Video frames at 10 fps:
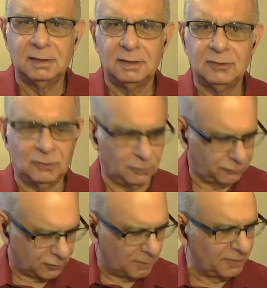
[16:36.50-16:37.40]
So
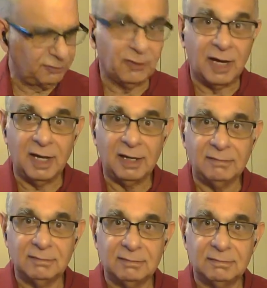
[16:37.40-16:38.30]
from the 5,
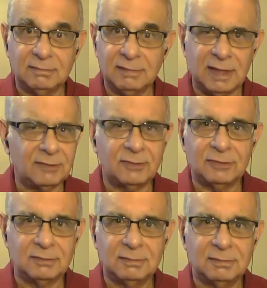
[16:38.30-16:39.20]
as
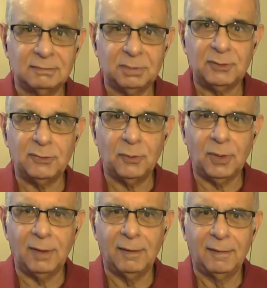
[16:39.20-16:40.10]

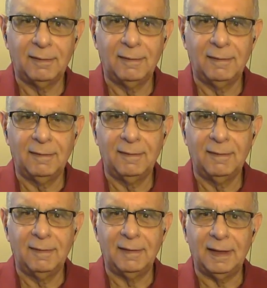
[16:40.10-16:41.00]
before,
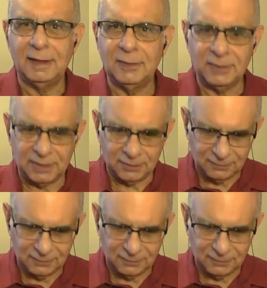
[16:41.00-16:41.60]
and here we go.